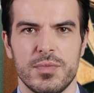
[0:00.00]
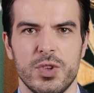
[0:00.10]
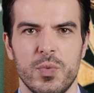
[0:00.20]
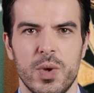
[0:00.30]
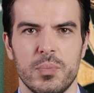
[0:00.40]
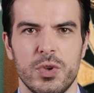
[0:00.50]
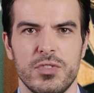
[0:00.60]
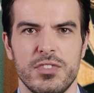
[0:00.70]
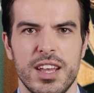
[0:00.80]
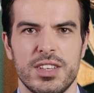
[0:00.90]
The ripple
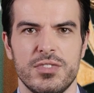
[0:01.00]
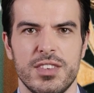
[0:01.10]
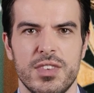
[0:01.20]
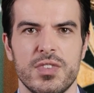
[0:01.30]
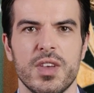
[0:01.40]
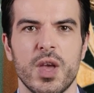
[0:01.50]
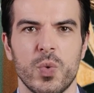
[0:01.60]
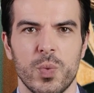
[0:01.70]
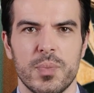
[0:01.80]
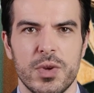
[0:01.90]
effect of this
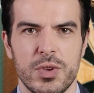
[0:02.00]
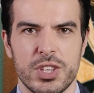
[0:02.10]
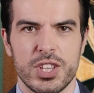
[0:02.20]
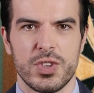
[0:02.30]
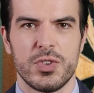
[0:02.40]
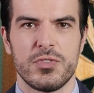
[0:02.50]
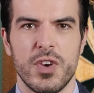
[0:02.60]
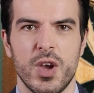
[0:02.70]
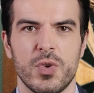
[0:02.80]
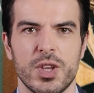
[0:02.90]
would be reduced
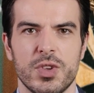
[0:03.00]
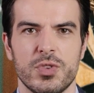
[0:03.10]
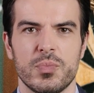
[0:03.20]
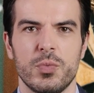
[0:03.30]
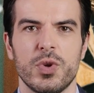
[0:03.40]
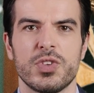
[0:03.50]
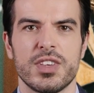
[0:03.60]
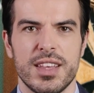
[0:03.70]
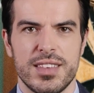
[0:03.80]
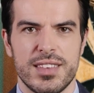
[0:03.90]
following of
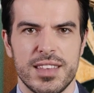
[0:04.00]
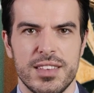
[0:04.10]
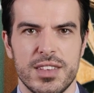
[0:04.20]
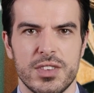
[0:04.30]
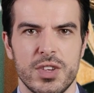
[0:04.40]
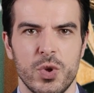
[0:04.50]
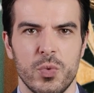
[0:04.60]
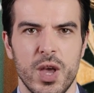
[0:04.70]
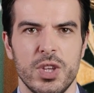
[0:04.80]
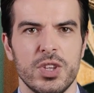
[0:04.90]
sports since it is no
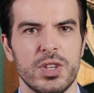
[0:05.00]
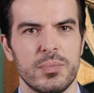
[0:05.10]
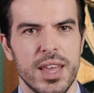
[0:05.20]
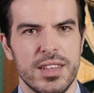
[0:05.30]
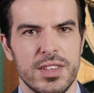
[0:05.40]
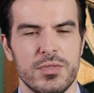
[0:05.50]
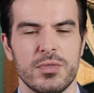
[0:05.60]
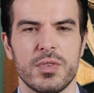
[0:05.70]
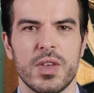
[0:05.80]
longer competitive,